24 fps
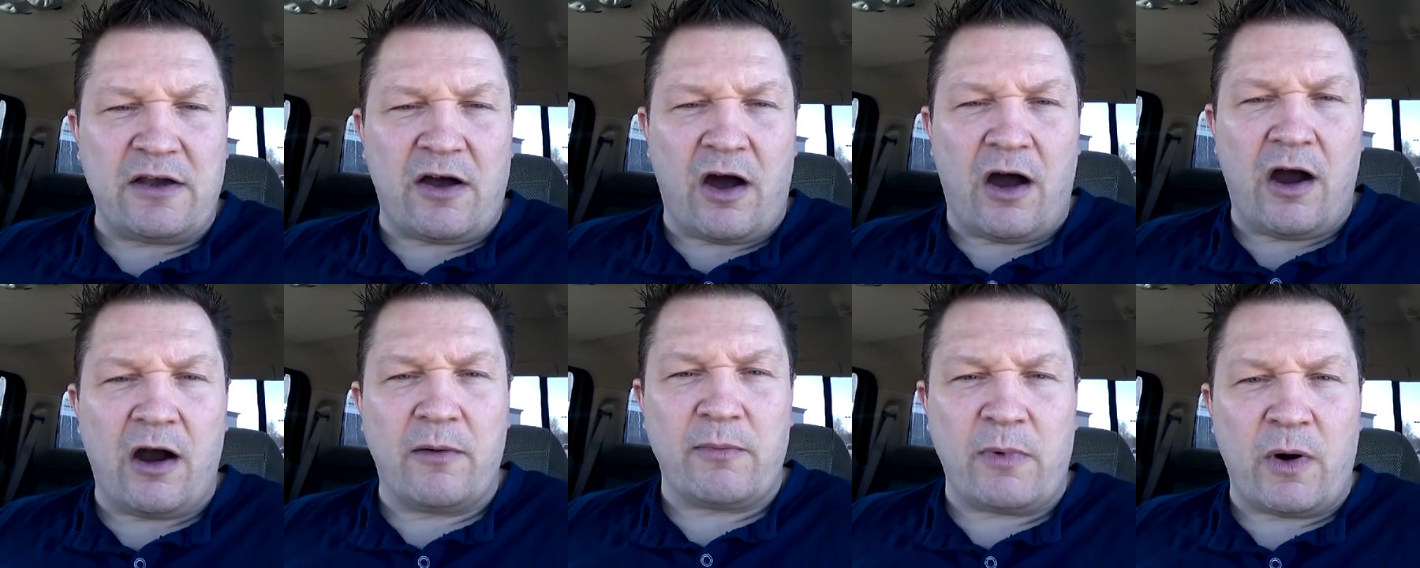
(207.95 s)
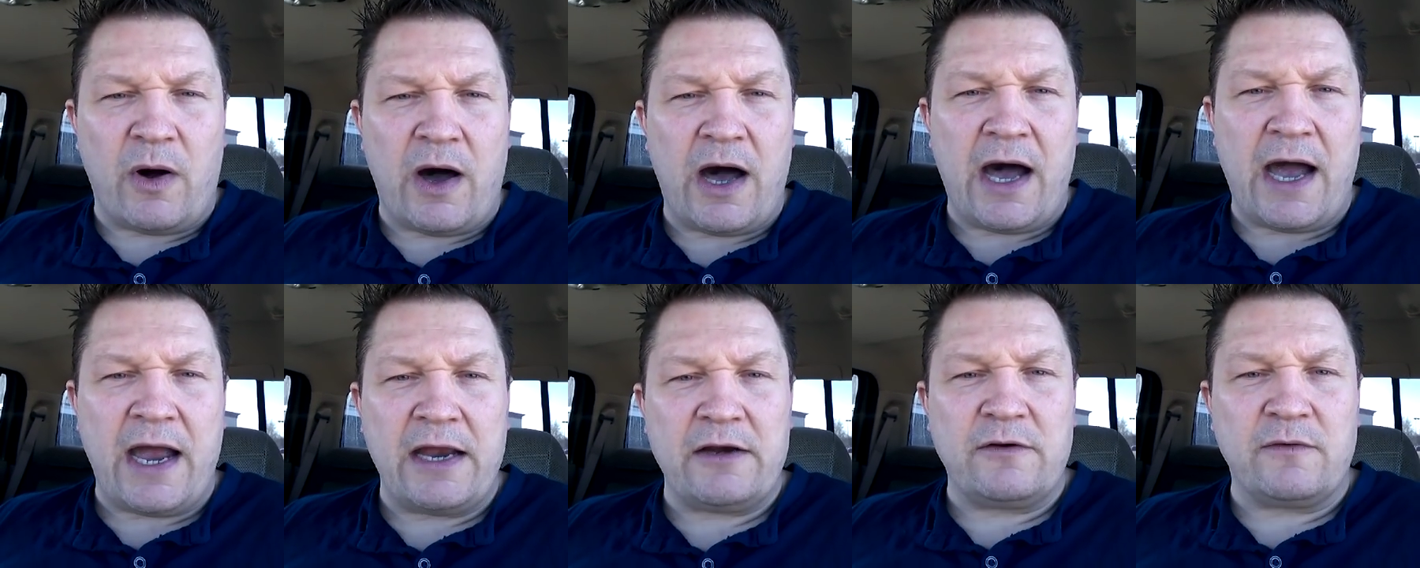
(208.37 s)

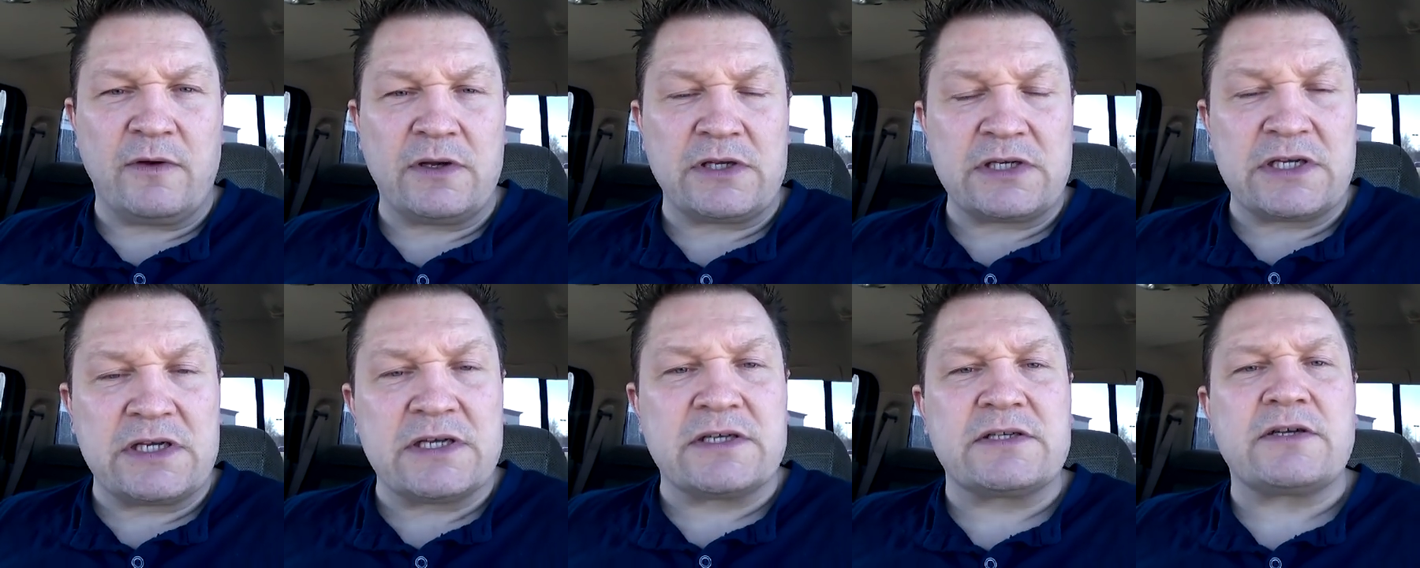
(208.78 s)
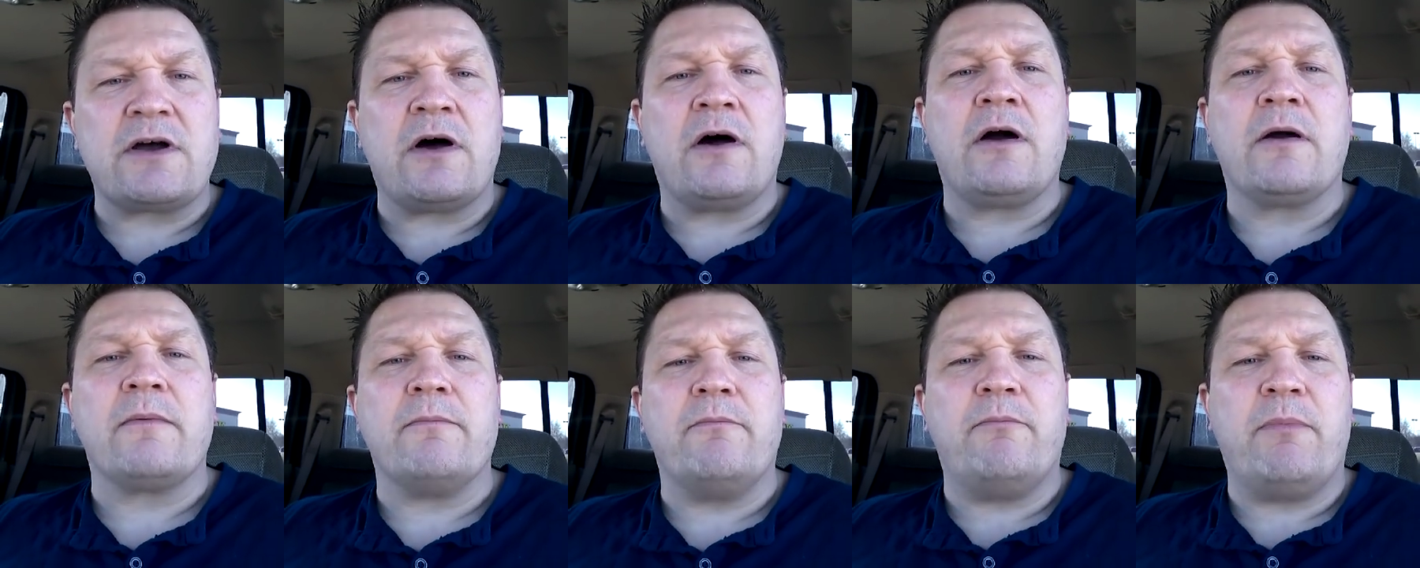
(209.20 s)
carbohydrates because
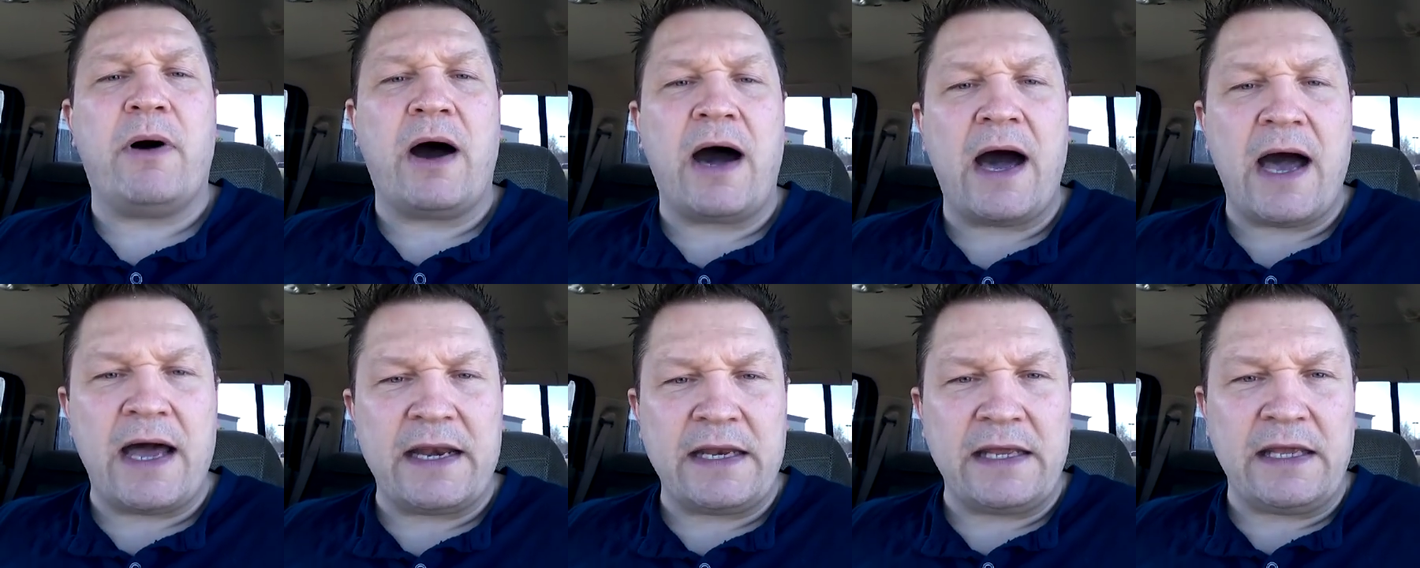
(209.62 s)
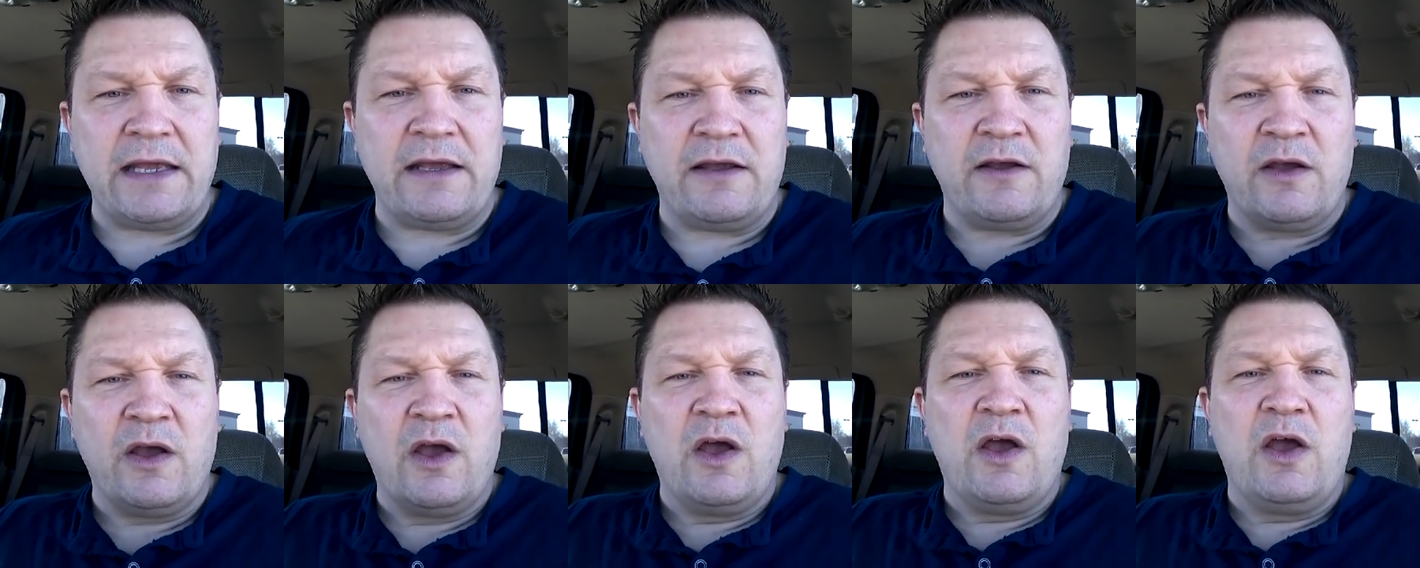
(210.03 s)
our
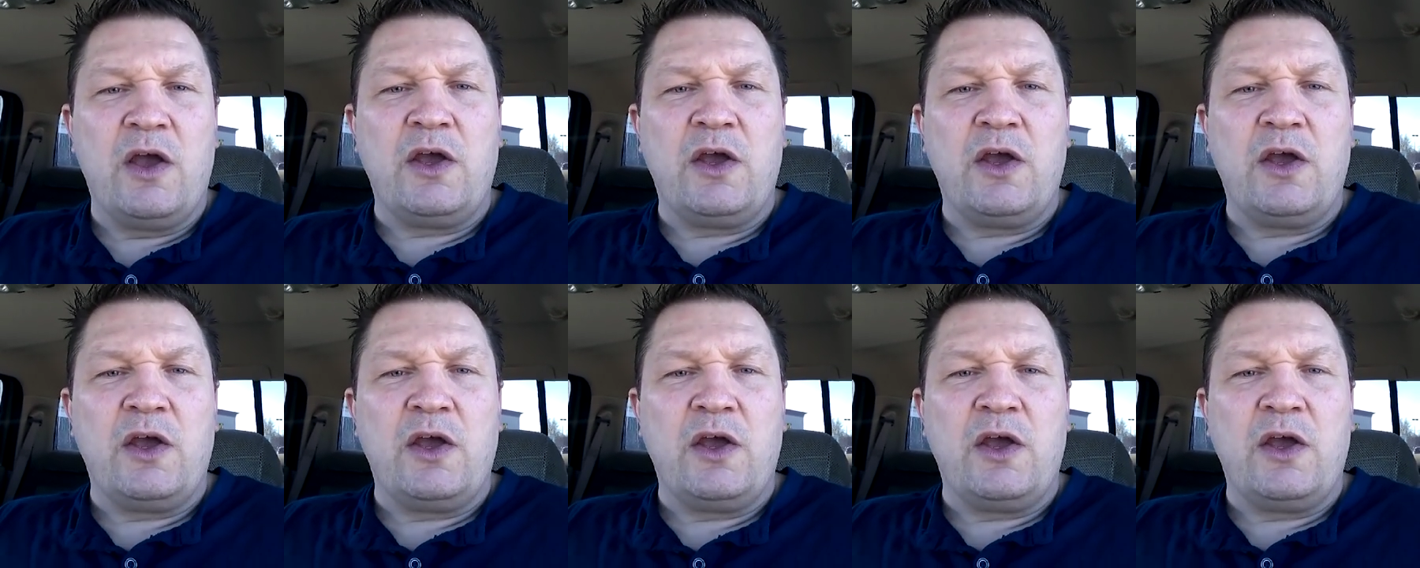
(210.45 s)
body